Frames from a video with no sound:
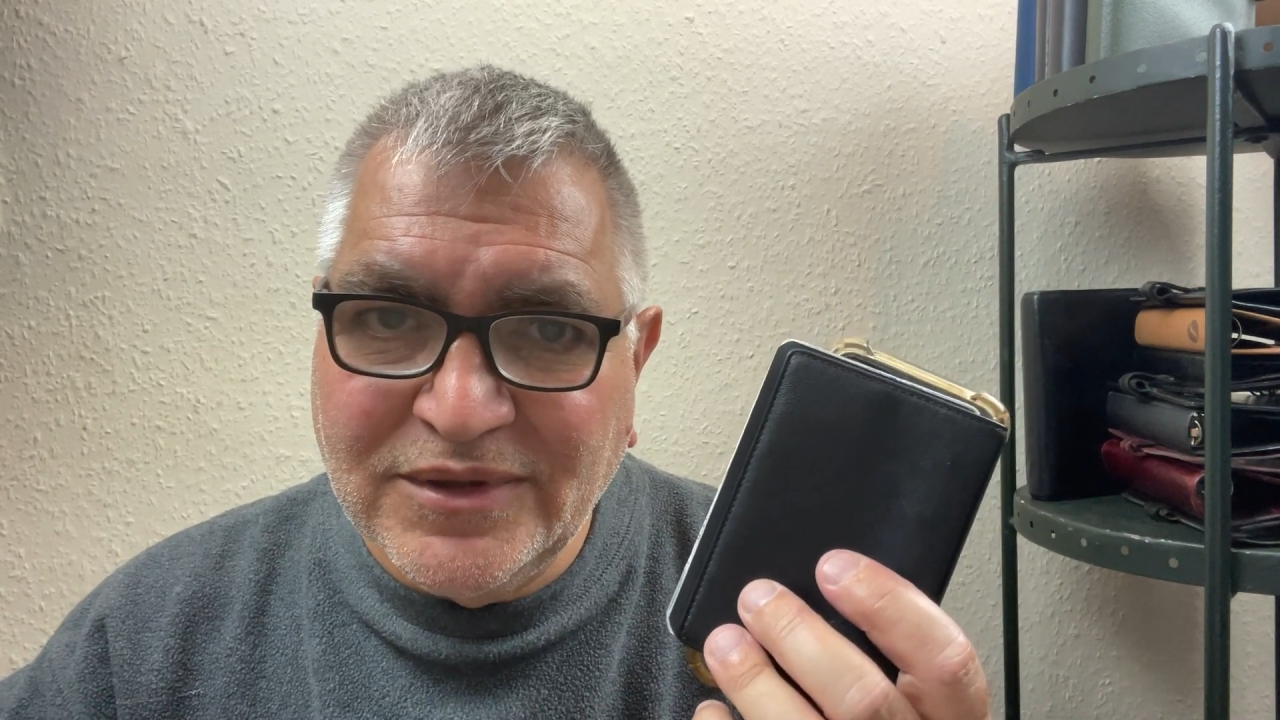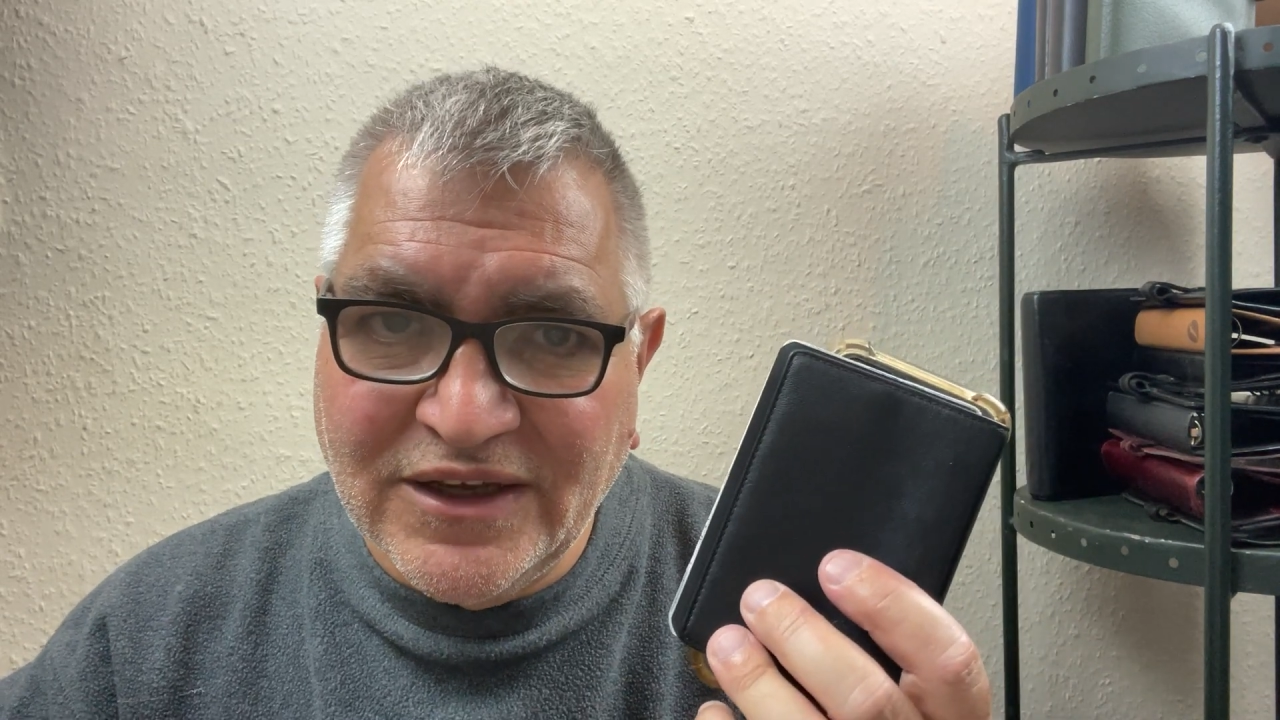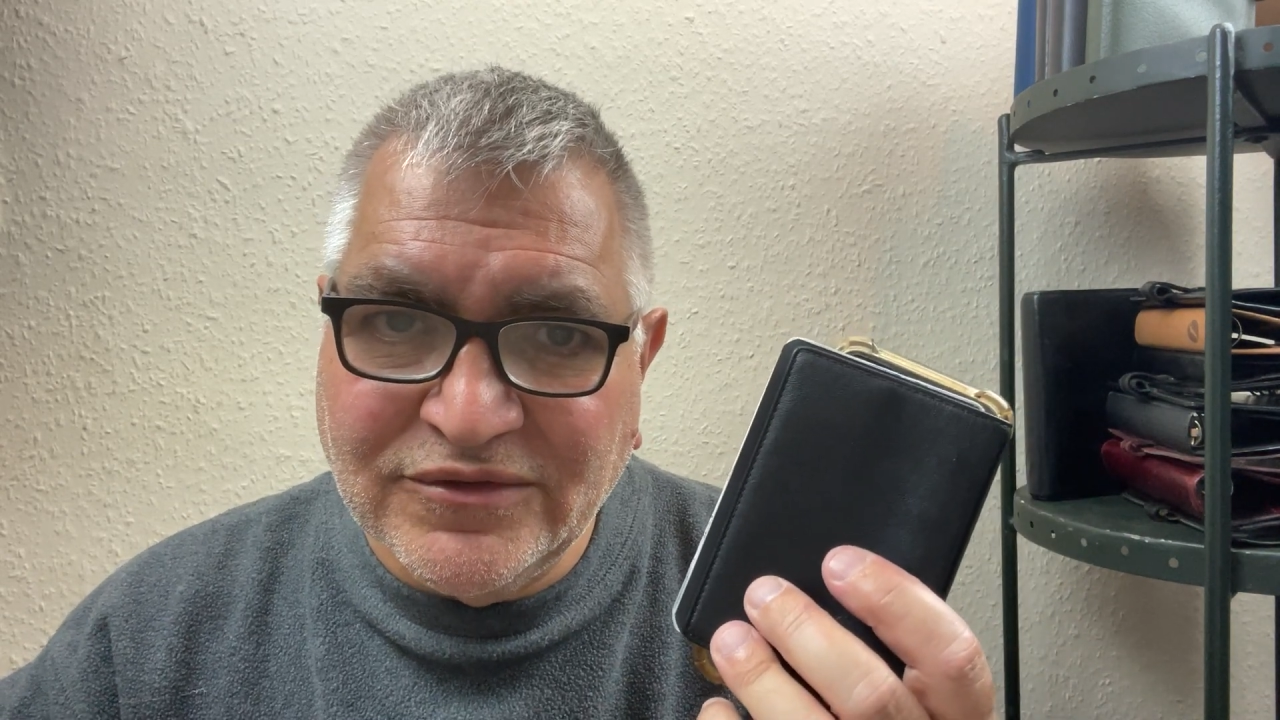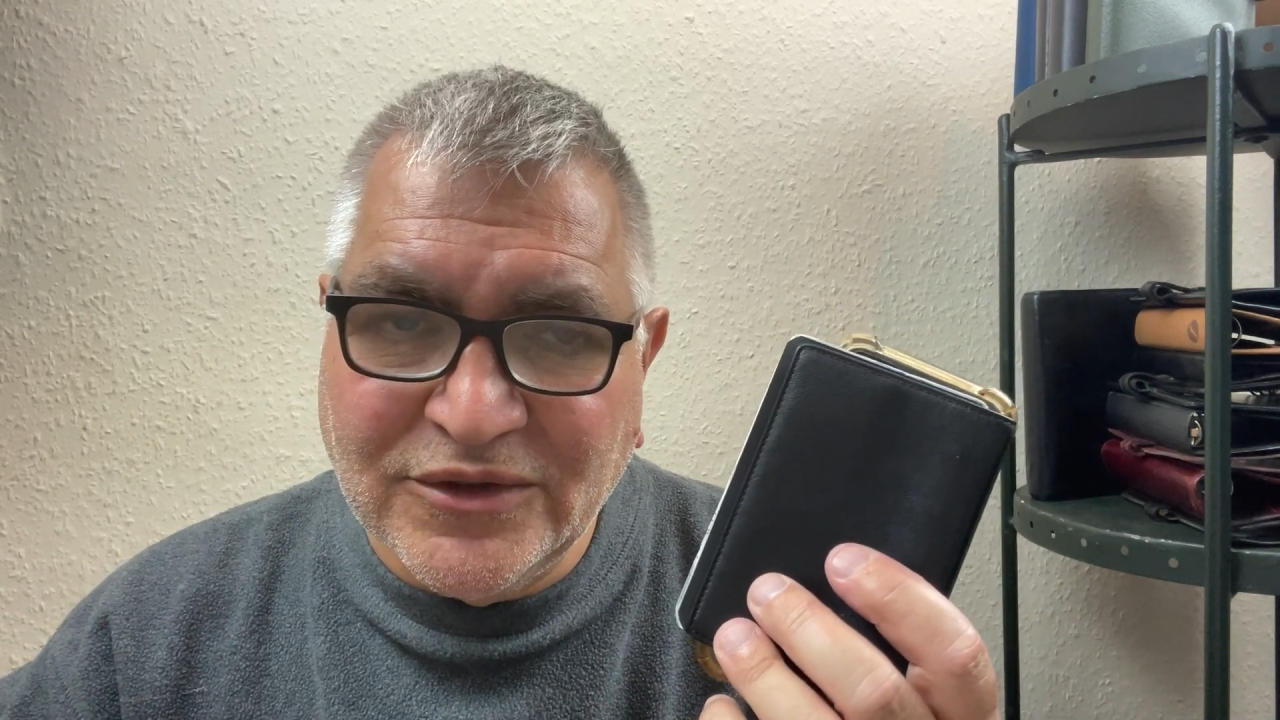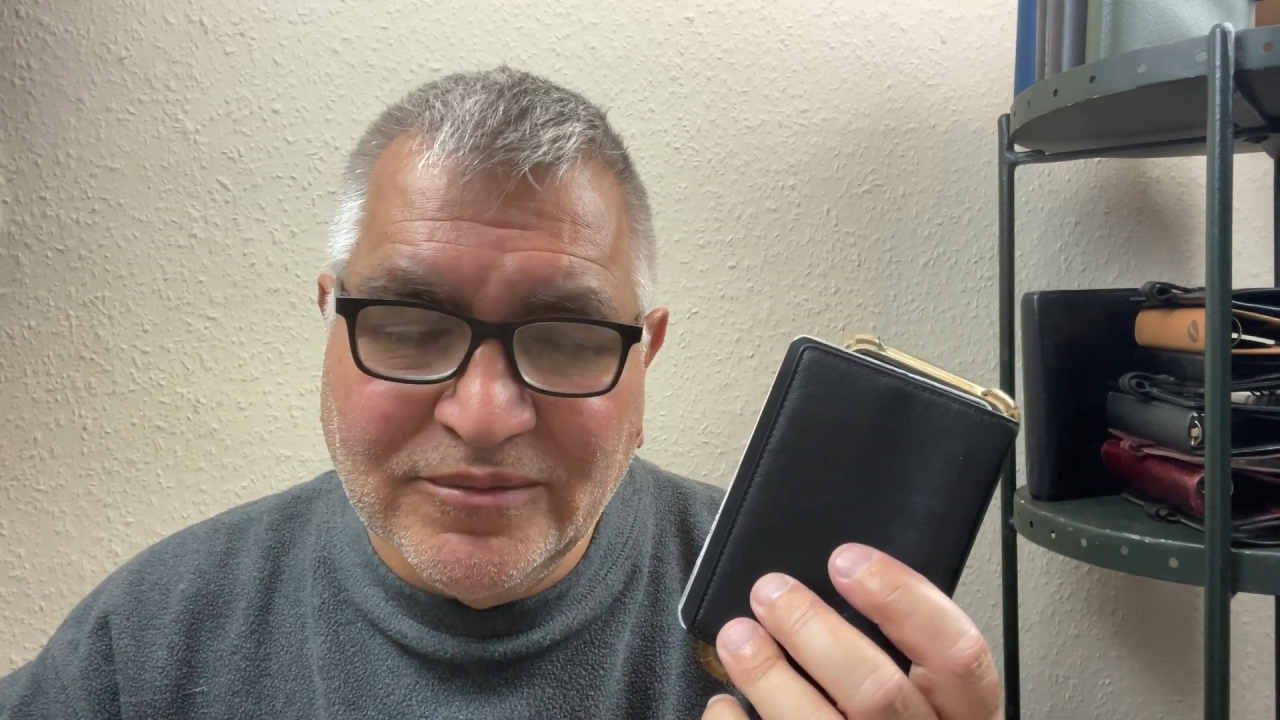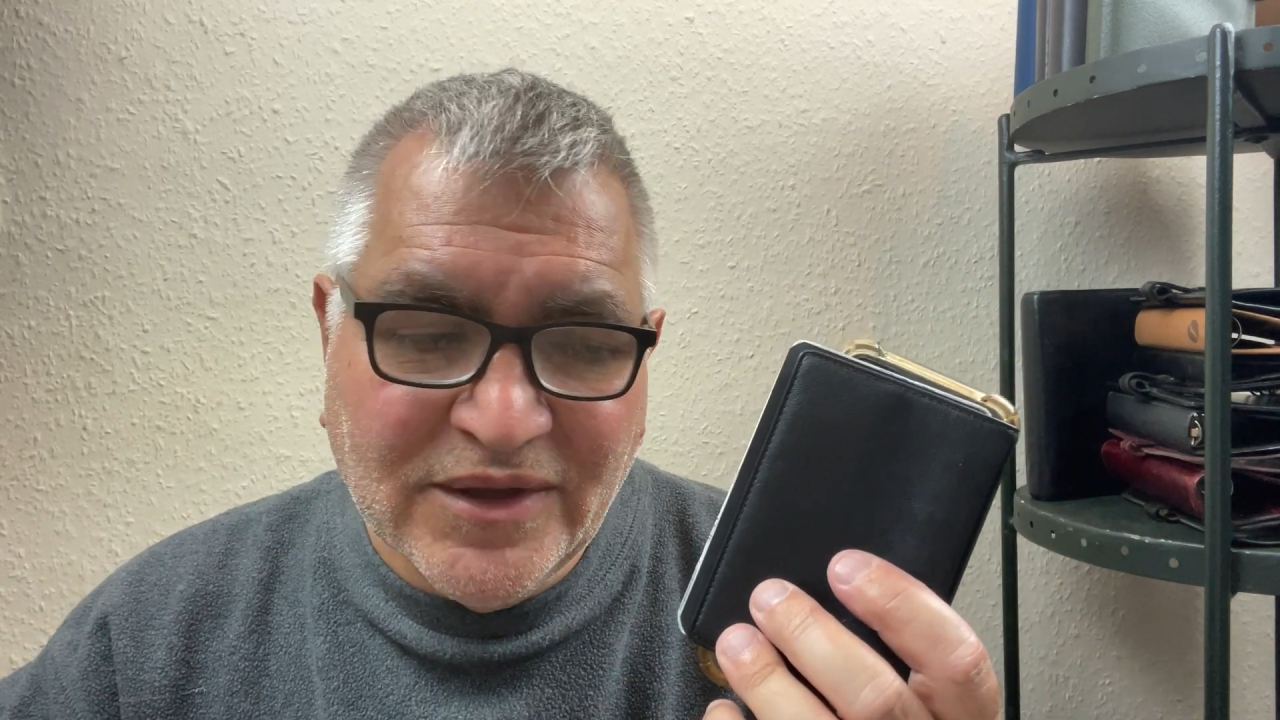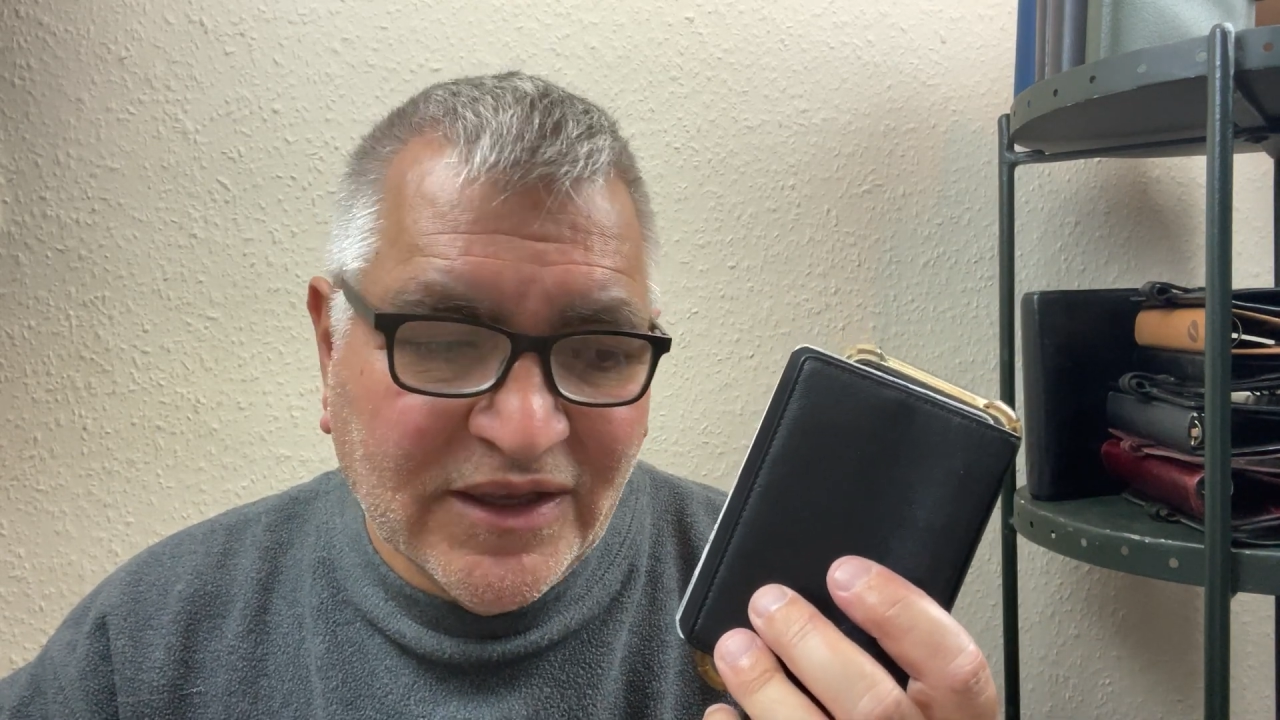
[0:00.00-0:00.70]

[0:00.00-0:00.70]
platform,